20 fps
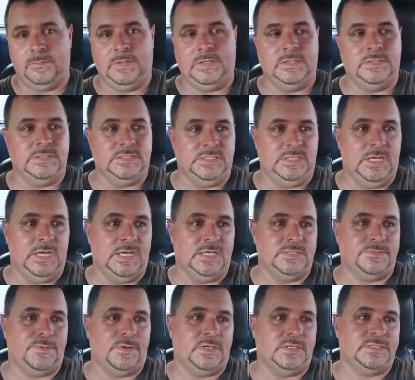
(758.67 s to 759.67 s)
because the
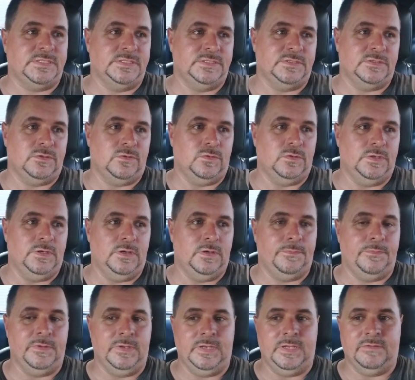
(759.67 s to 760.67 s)
gas prices are going
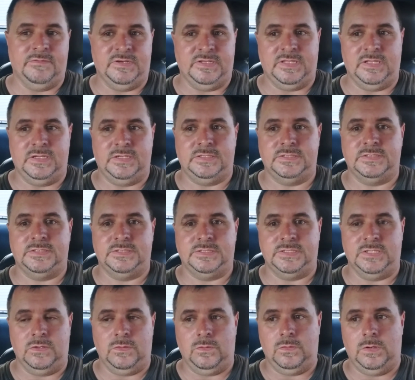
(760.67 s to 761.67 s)
up and everything.
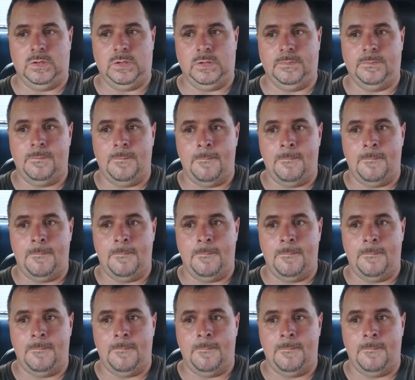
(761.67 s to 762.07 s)
So